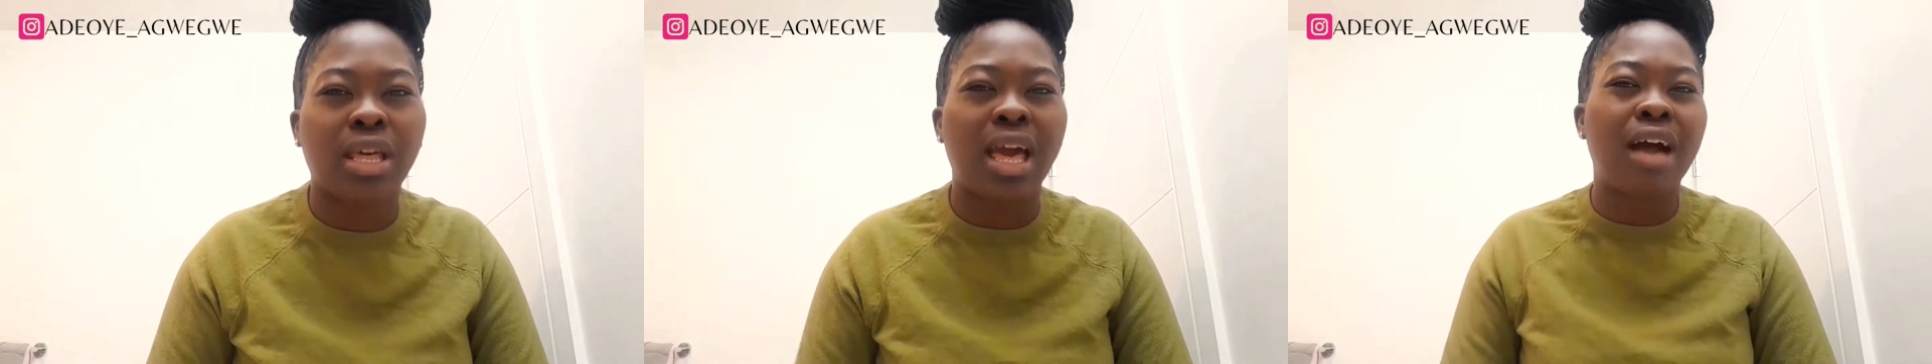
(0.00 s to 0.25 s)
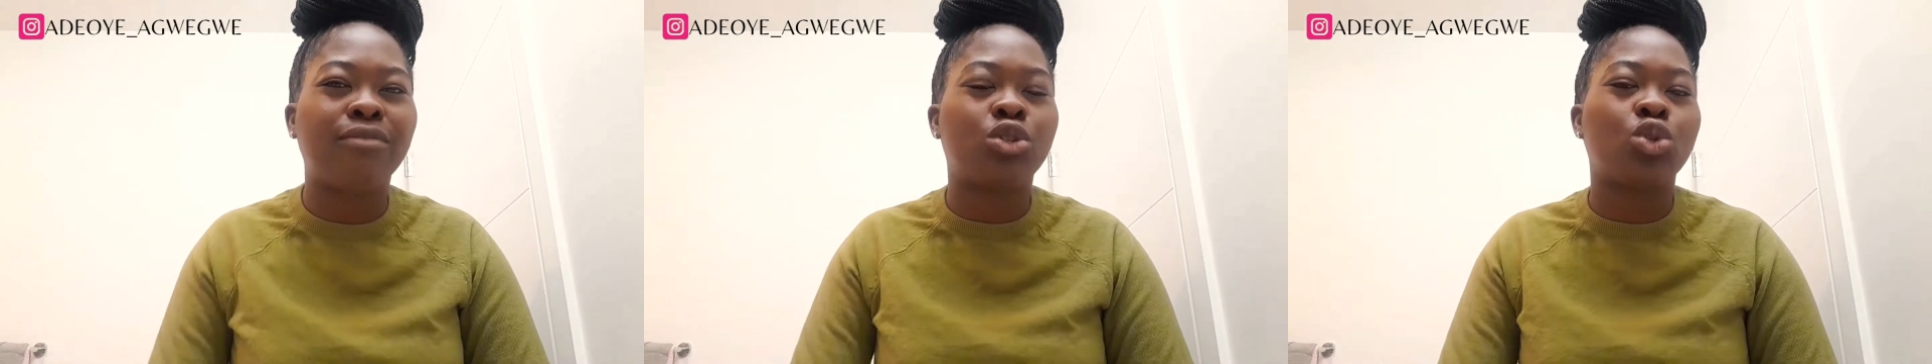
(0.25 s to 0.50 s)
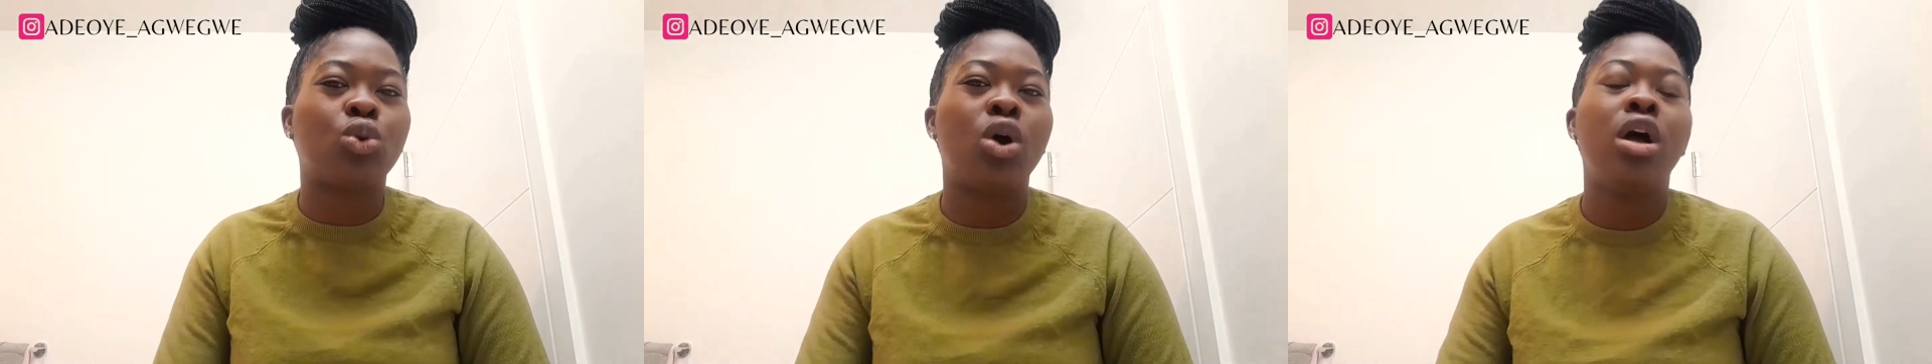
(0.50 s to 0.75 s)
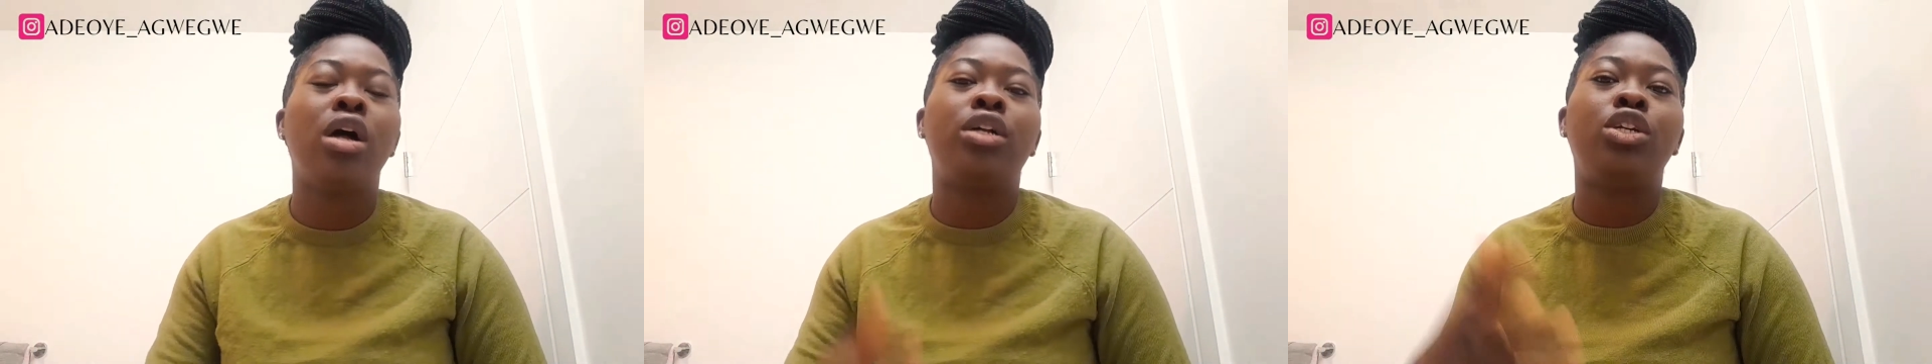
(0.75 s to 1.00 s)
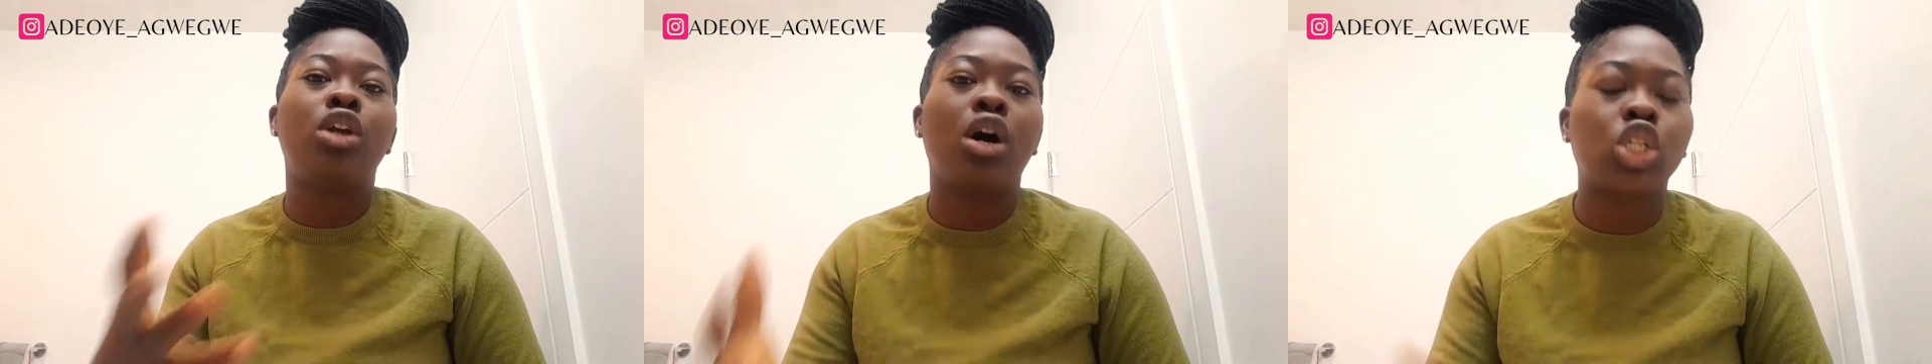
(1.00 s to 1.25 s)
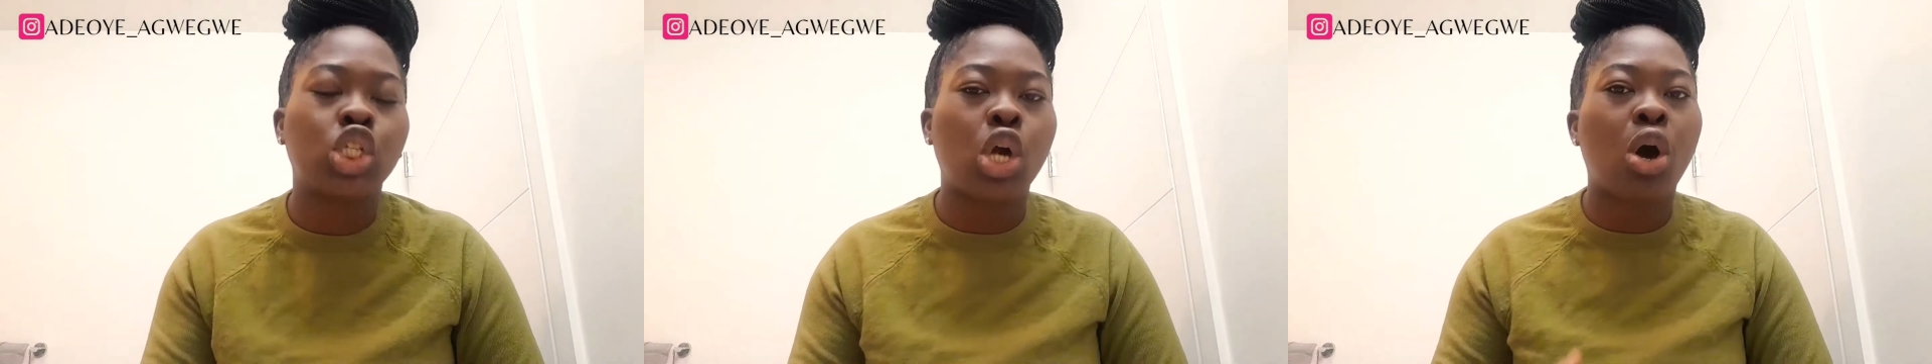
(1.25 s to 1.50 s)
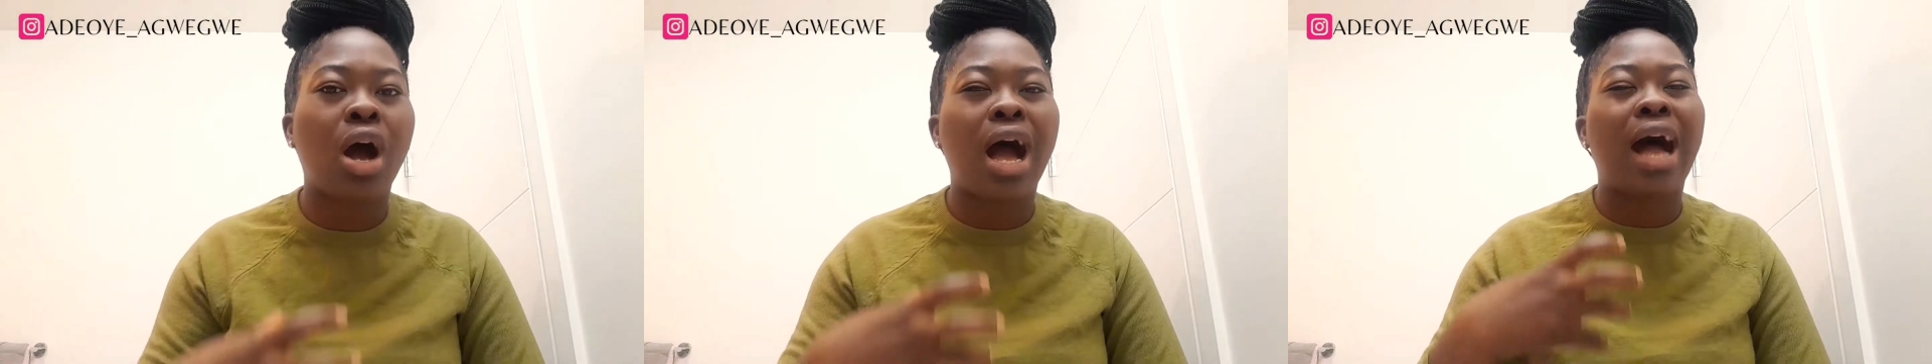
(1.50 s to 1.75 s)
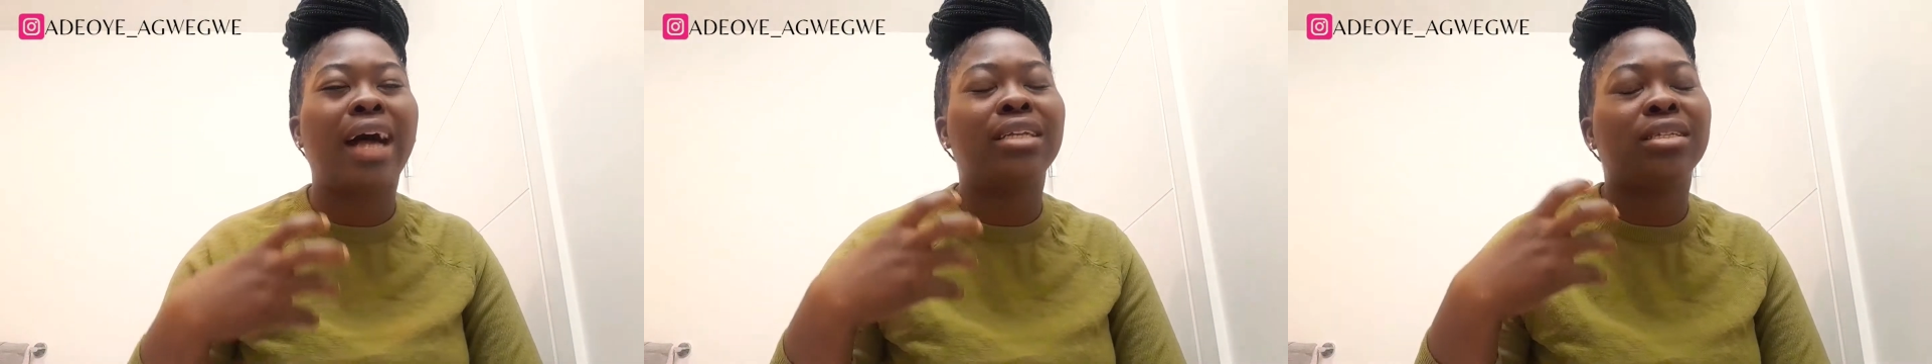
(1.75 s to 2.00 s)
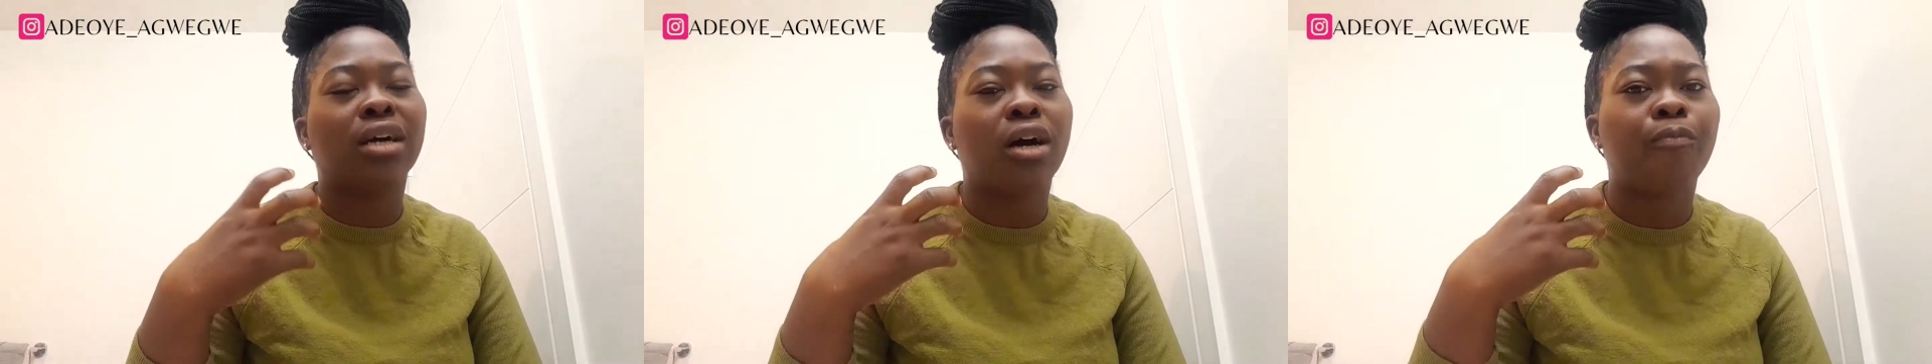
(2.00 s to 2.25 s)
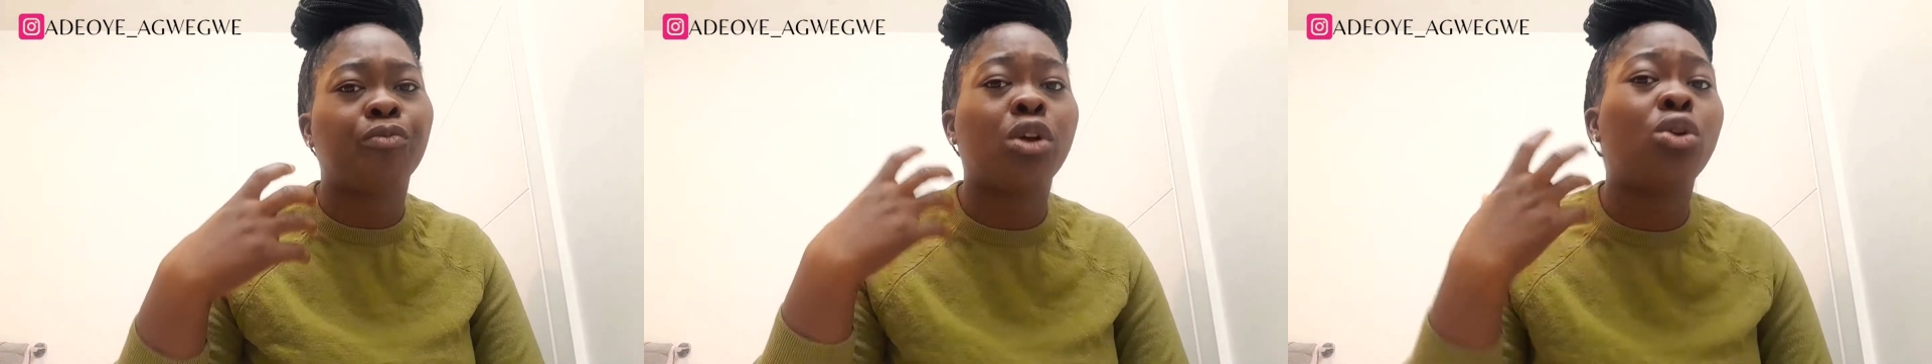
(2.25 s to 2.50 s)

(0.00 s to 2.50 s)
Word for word: they have to nurture and um,